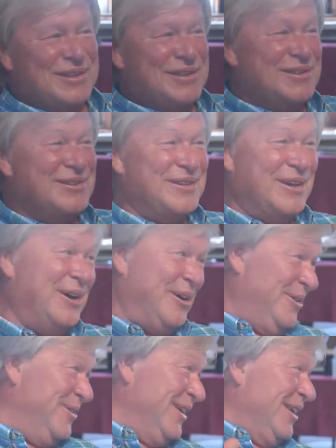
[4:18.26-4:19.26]

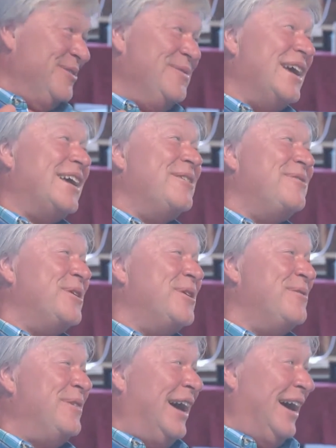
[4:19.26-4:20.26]
So you make up your
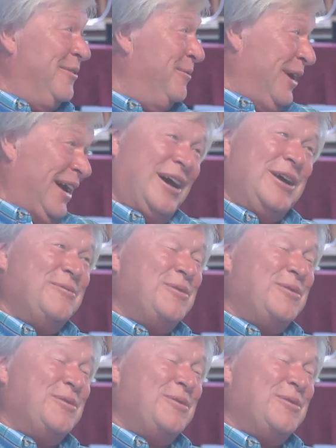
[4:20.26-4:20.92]
mind, but I am